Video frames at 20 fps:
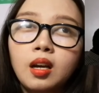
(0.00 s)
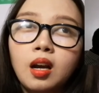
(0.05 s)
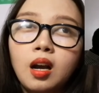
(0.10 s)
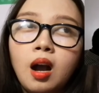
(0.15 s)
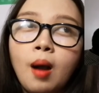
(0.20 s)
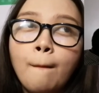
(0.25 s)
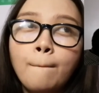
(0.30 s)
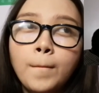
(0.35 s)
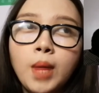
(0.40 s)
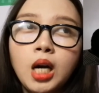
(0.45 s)

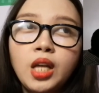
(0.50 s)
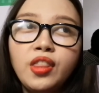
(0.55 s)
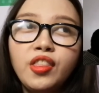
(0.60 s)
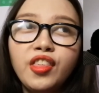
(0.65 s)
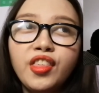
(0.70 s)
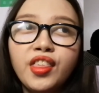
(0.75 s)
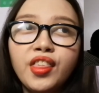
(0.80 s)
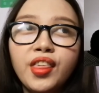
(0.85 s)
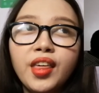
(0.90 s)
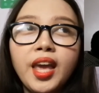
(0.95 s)
a
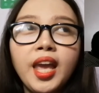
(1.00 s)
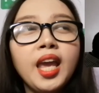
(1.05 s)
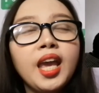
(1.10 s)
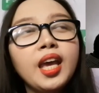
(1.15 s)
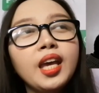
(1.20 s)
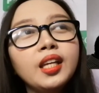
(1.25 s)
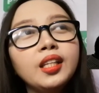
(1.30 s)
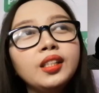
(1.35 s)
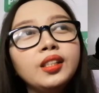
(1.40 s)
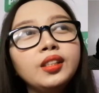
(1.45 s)
month
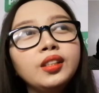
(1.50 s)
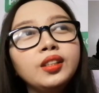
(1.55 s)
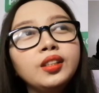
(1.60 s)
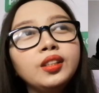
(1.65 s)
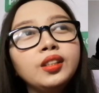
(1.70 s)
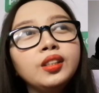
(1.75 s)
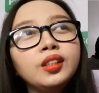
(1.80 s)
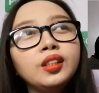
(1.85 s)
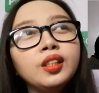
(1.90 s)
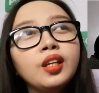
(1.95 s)
and
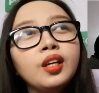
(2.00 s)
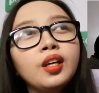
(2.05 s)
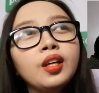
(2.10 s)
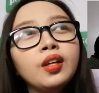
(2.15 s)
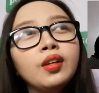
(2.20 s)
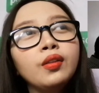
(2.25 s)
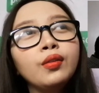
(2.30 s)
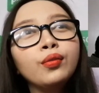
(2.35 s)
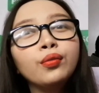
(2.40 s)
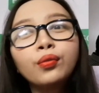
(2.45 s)

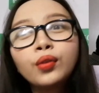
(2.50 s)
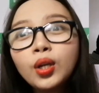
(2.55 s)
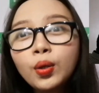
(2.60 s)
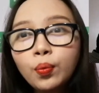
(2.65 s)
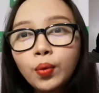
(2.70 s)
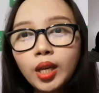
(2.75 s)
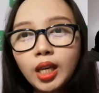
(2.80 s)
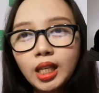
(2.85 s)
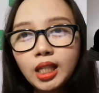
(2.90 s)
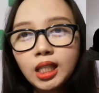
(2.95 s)
3
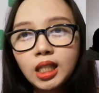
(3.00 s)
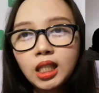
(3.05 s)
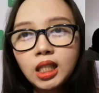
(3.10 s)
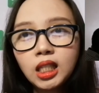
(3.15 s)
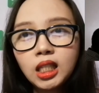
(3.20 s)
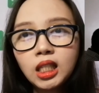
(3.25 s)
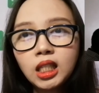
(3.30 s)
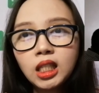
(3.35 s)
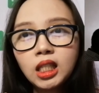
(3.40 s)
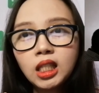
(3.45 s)

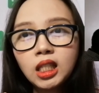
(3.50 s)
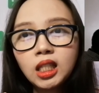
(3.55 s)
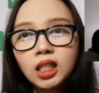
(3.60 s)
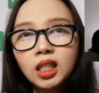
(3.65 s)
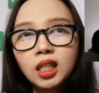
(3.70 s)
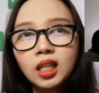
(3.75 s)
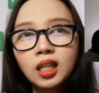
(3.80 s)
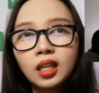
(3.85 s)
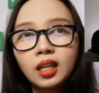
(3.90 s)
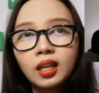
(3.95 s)
weeks
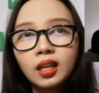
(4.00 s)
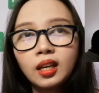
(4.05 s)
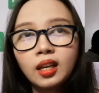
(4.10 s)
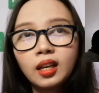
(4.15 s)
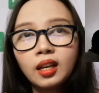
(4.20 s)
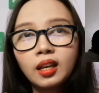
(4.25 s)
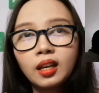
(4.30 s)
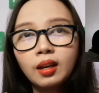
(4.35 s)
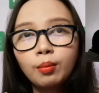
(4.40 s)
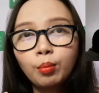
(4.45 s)

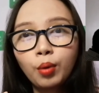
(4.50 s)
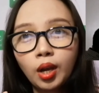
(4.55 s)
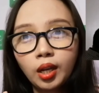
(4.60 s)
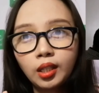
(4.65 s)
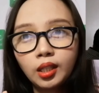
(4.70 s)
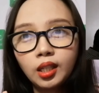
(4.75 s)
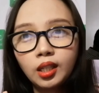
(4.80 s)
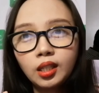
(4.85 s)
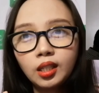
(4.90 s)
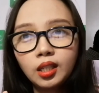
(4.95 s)

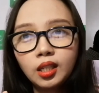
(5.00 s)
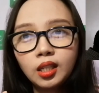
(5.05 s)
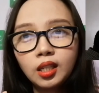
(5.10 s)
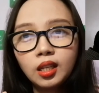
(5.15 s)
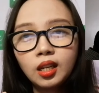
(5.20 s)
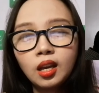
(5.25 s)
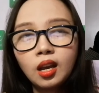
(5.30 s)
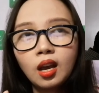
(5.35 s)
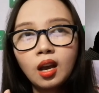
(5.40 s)
pregnant.